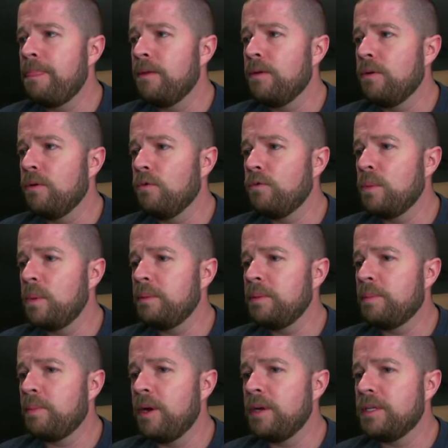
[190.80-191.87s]
Overwhelmed
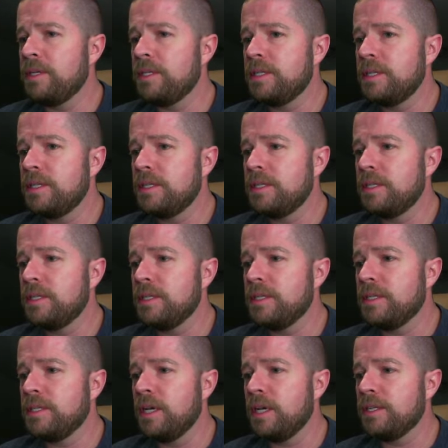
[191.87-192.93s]
Apprentice
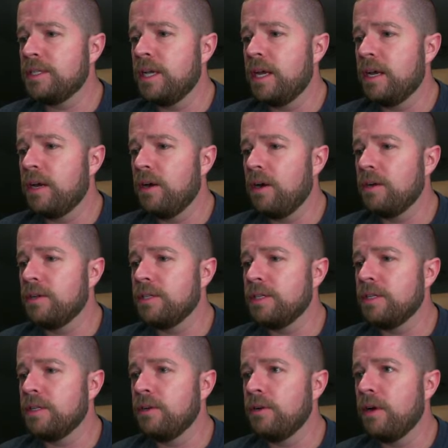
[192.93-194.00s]
does get cards into the
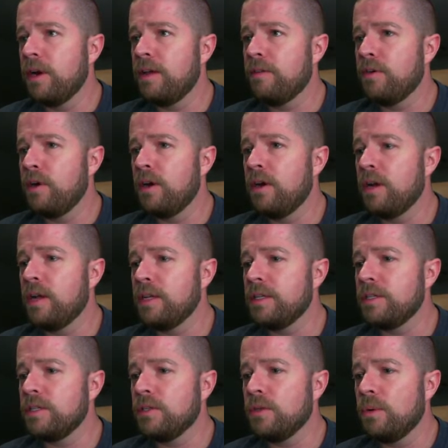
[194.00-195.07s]
graveyard, and
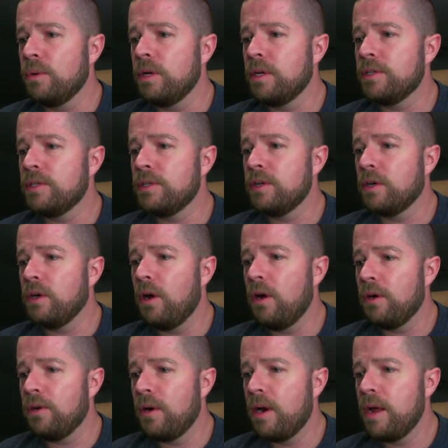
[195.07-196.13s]
so does Sir
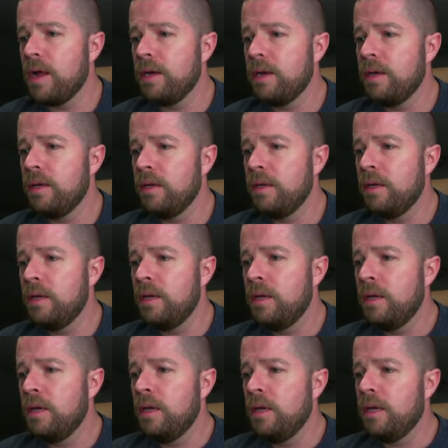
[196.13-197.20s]
Conrad.
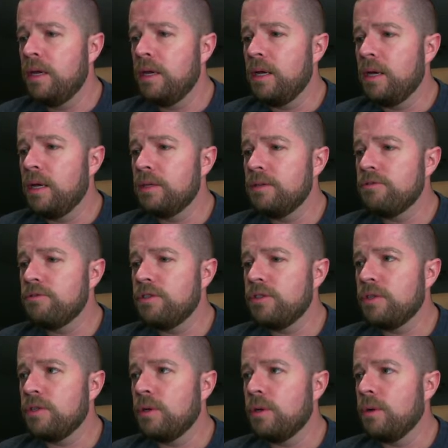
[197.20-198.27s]

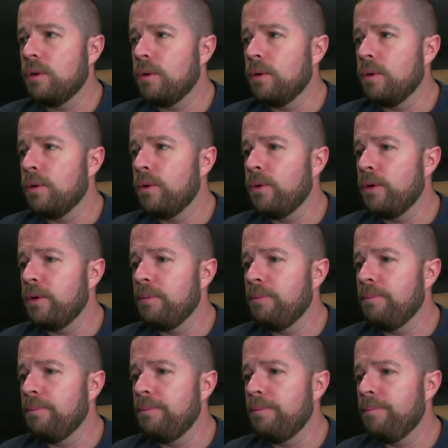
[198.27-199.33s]
So
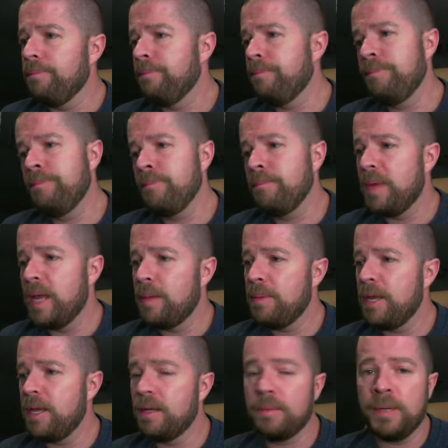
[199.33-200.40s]

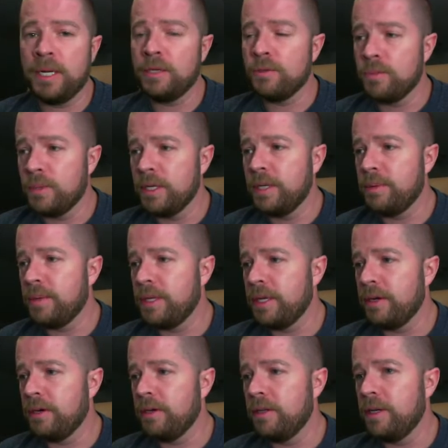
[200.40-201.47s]
maybe, it's really, really
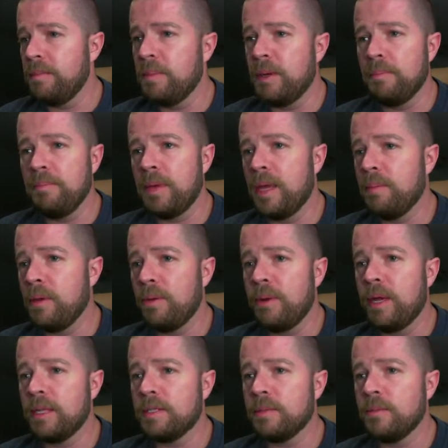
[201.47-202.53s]
early, but maybe we
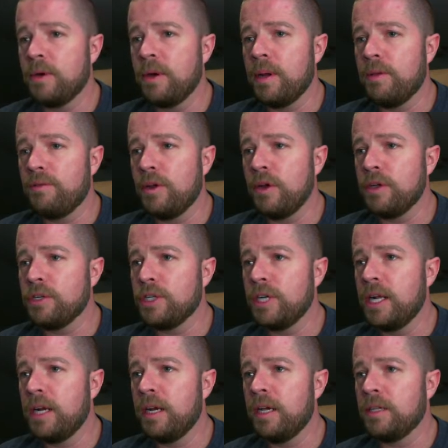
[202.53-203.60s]
get some graveyard
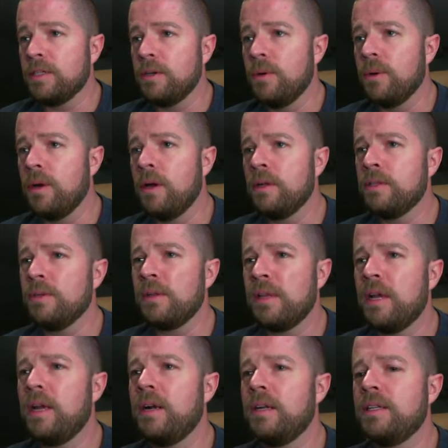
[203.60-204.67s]
shenanigans going on. So I think I'm
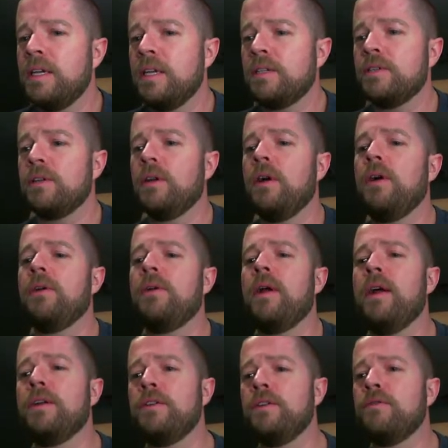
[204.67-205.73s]
going to take Sir
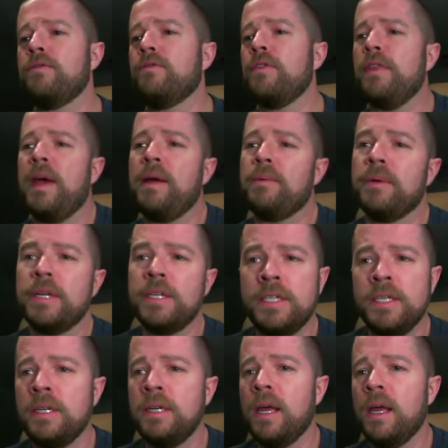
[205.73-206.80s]
Conrad just for that
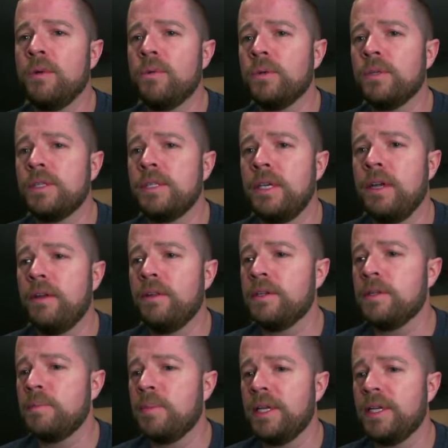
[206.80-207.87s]
reason, and we'll see how this
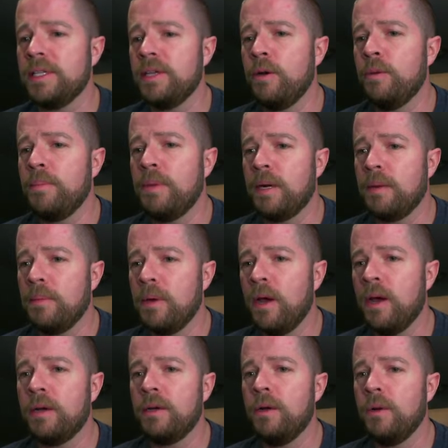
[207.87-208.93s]
plays out. But I'm
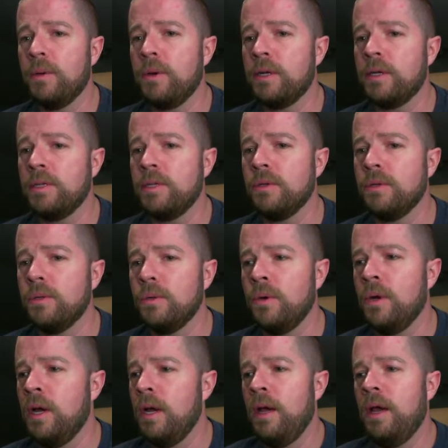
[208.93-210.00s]
not going to
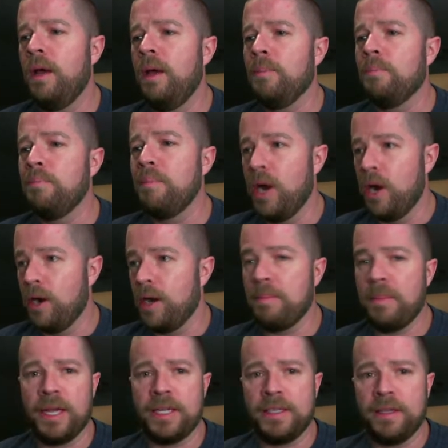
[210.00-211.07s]
marry
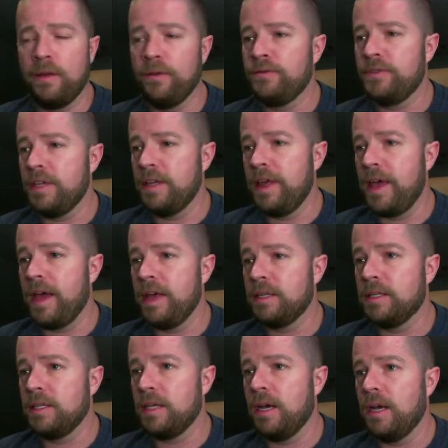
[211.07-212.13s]
myself to
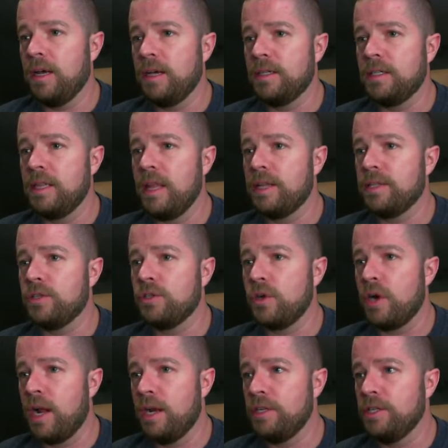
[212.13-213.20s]
that
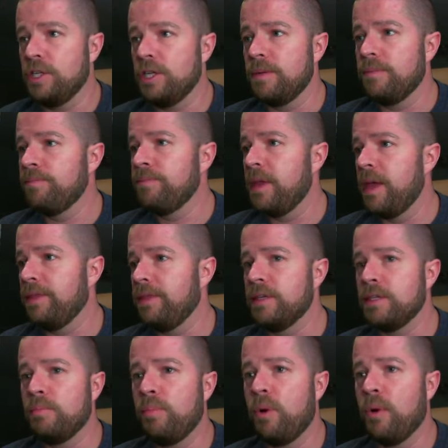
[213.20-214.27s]
strategy at this
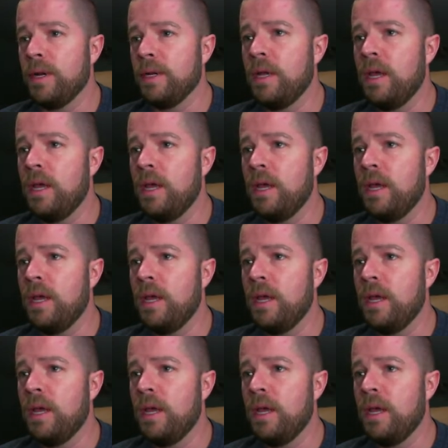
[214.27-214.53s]
point.